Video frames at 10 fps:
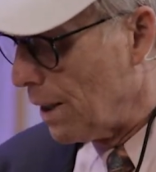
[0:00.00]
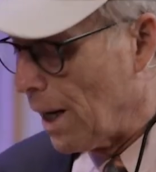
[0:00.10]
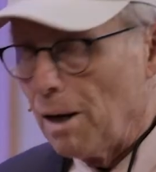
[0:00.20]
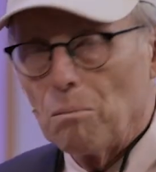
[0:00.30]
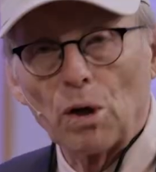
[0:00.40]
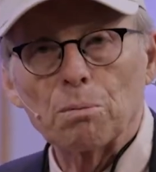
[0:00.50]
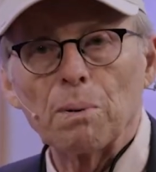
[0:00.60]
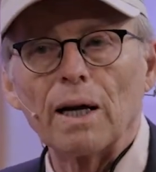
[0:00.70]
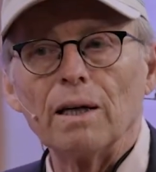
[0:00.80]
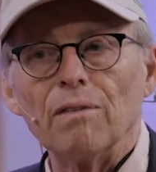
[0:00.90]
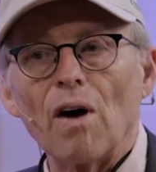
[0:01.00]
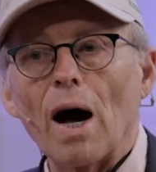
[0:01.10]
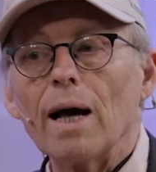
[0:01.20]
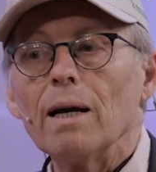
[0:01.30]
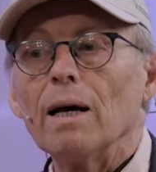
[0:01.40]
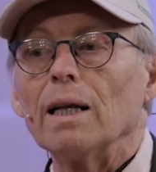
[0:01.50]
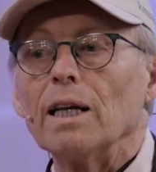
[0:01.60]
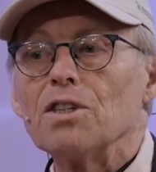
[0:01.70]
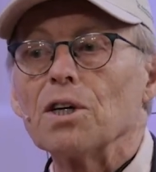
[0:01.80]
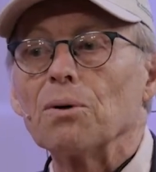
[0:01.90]
they multiply and divide, and
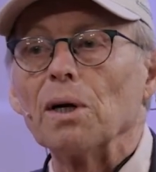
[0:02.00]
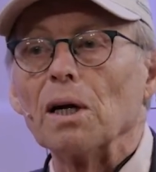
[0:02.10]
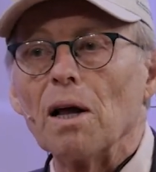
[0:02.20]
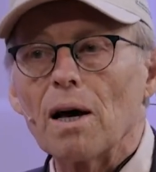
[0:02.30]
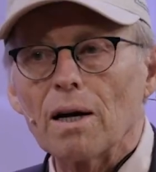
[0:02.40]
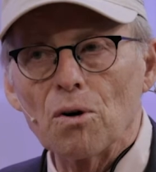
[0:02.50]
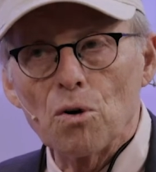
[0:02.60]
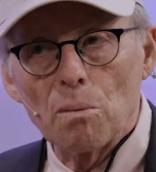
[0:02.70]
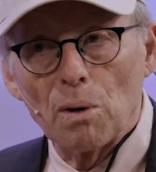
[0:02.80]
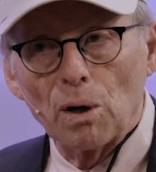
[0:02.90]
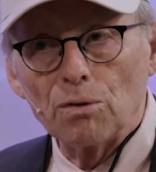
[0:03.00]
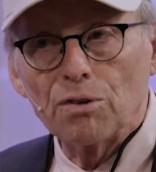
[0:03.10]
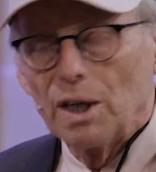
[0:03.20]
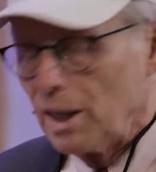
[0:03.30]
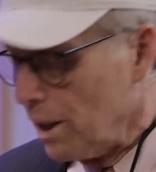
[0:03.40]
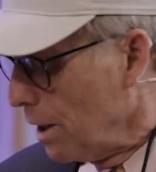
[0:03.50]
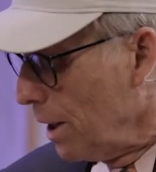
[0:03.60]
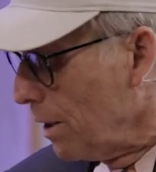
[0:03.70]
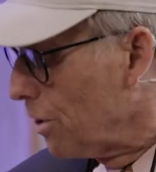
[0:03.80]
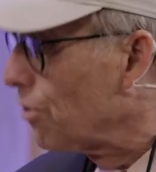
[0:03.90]
they secrete a lot of hormones
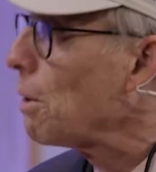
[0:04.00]
to